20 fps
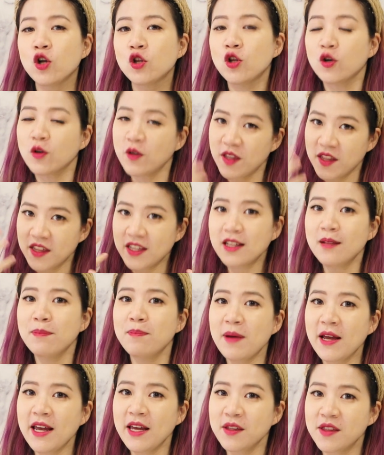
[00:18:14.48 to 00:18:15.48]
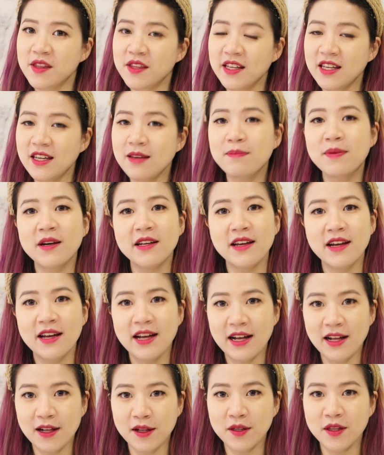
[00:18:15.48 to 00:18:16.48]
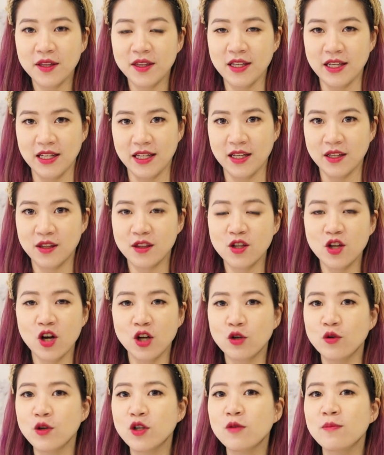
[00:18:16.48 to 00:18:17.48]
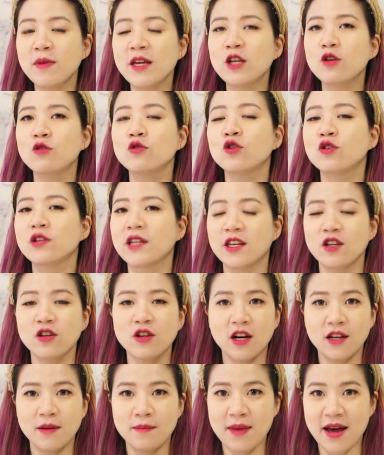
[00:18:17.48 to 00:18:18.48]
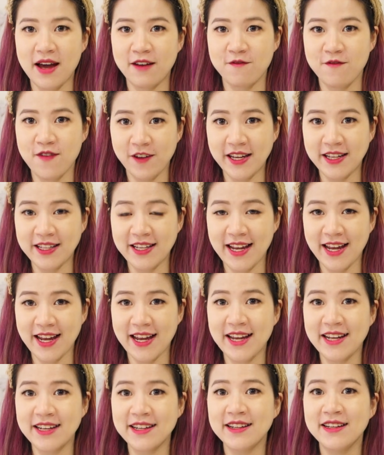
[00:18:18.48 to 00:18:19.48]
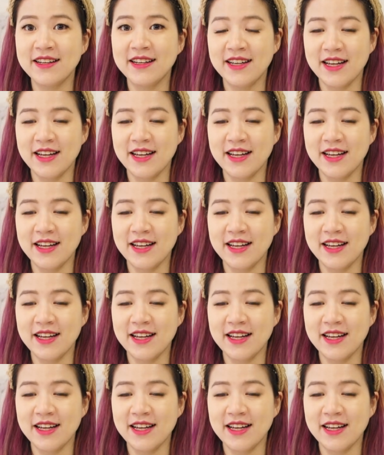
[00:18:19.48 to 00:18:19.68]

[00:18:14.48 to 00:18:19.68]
look still pasty but healthy. It's not going to make you look like you got a bad fake tan.